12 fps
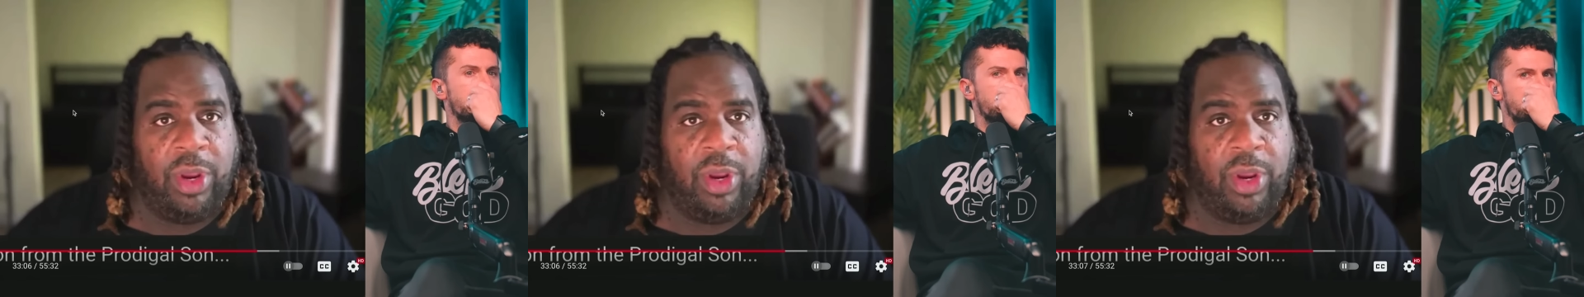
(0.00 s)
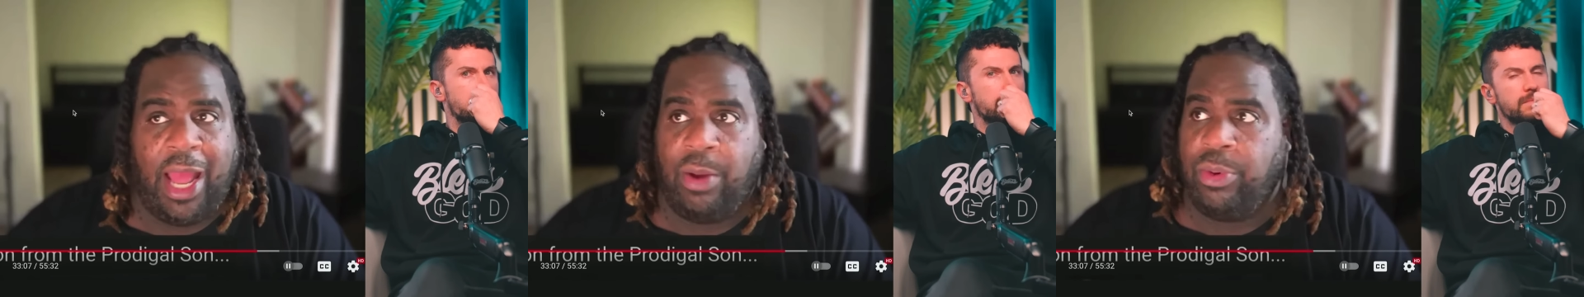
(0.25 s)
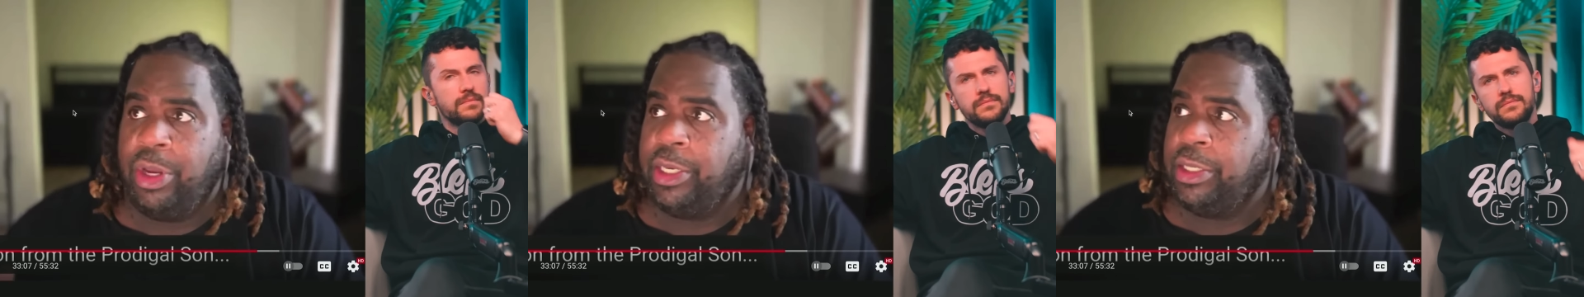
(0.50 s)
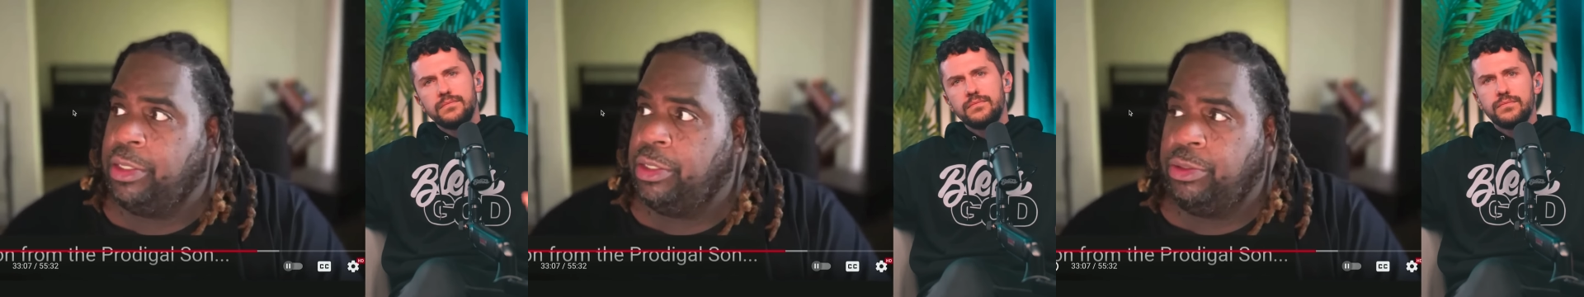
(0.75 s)
Speaker 1: And when I
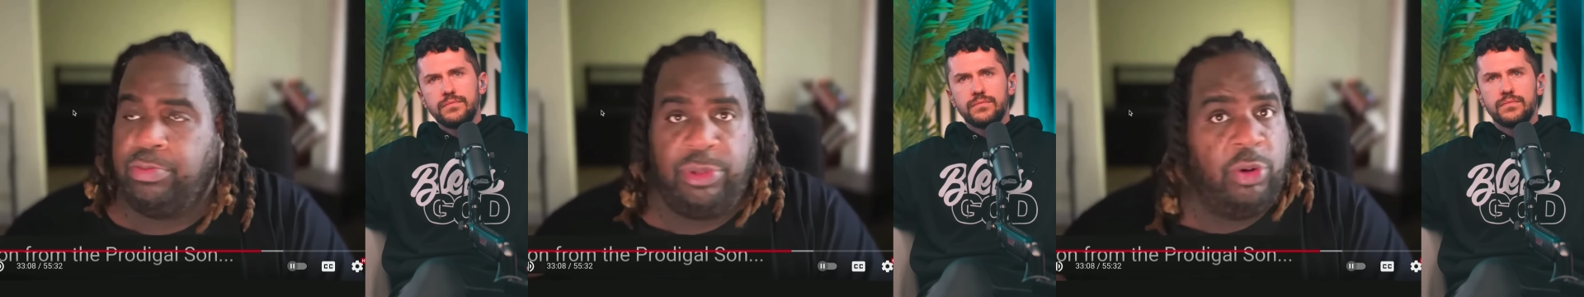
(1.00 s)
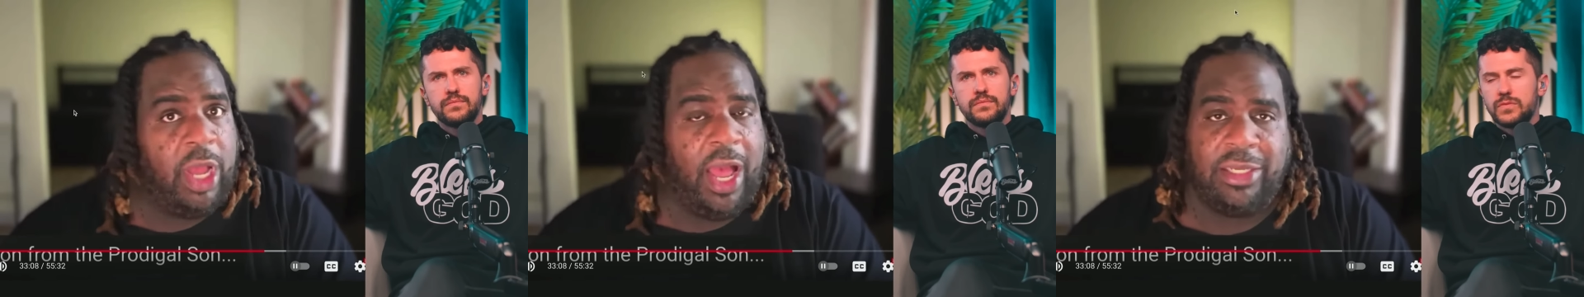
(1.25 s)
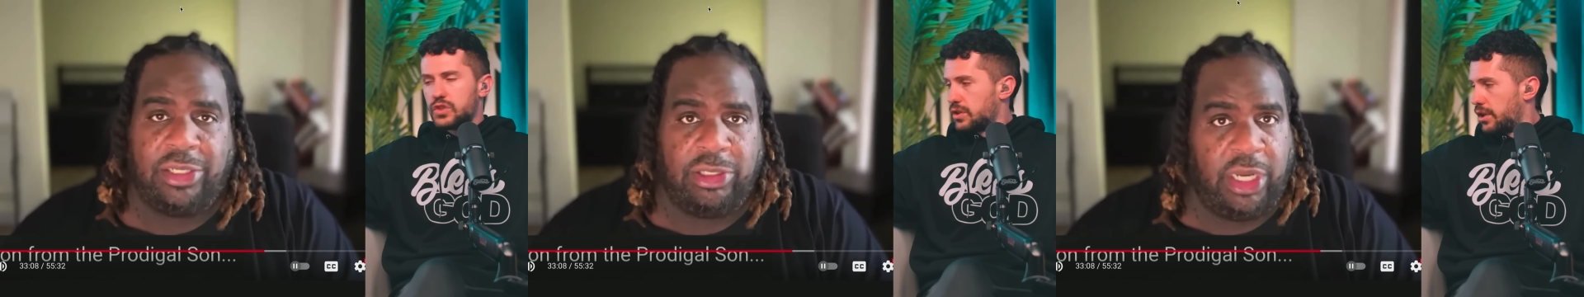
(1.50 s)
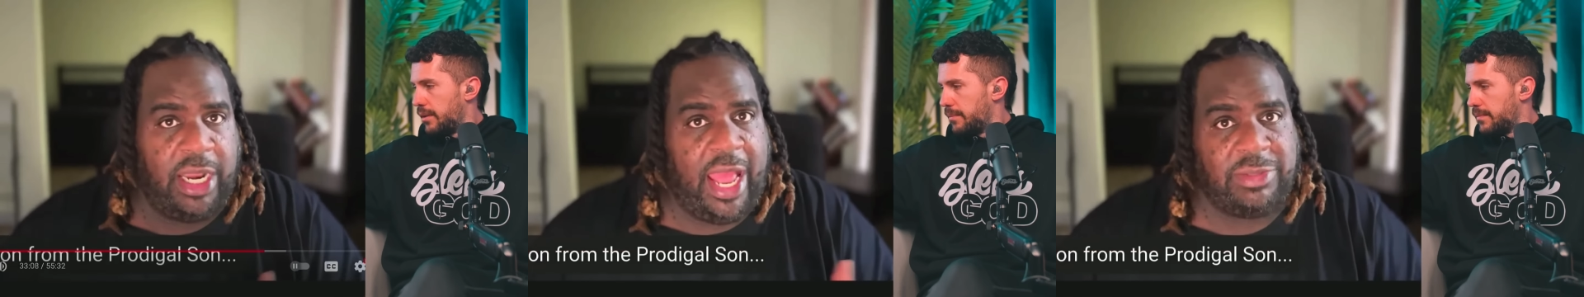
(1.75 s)
would do
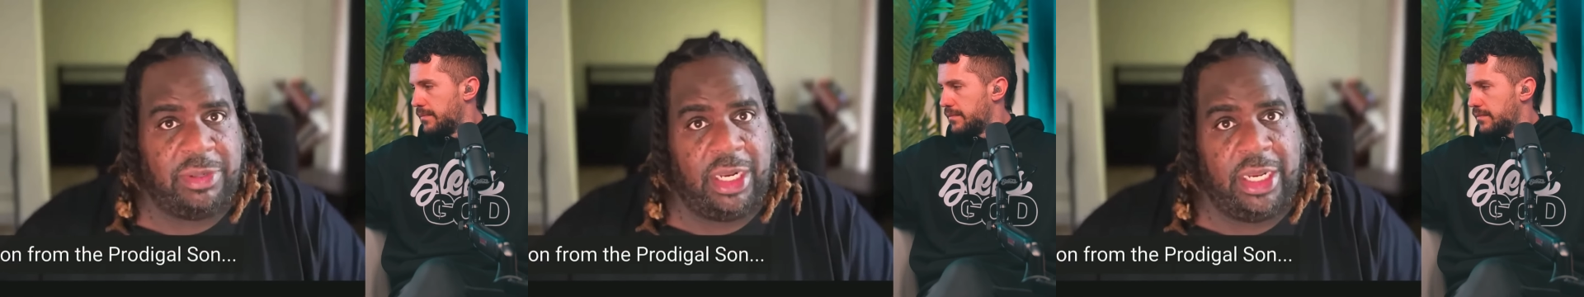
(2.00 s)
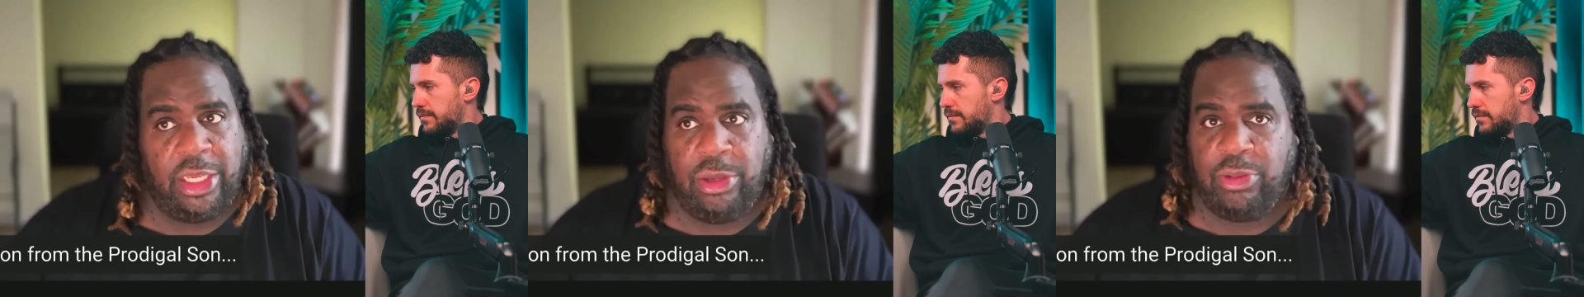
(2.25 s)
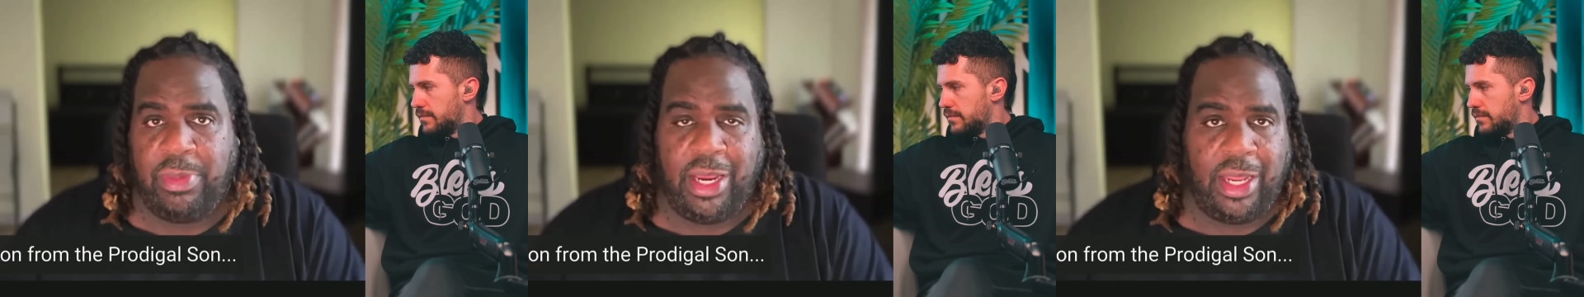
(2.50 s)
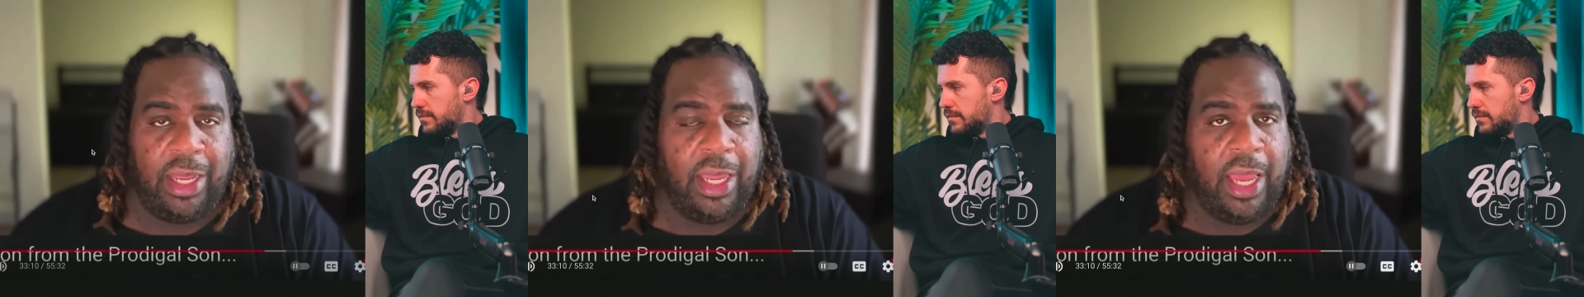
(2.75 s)
concerts and they'd ask me to lead the youth
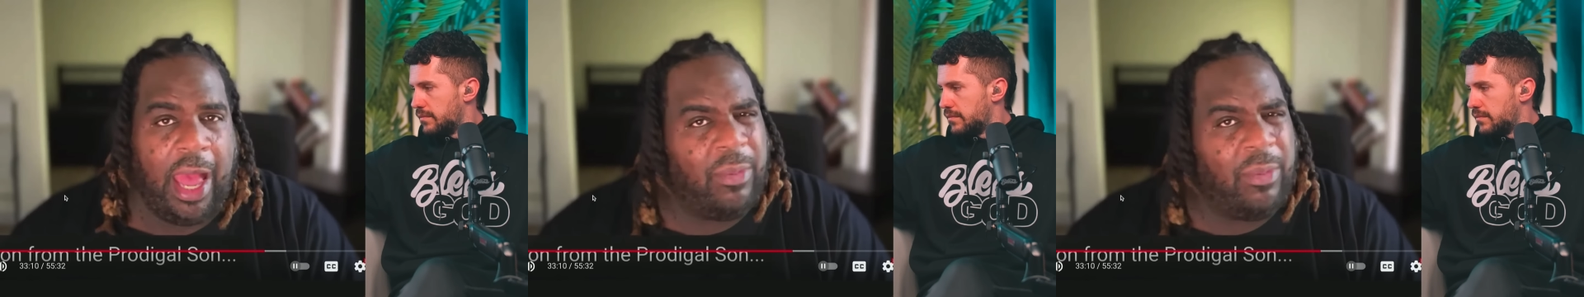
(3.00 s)
meeting,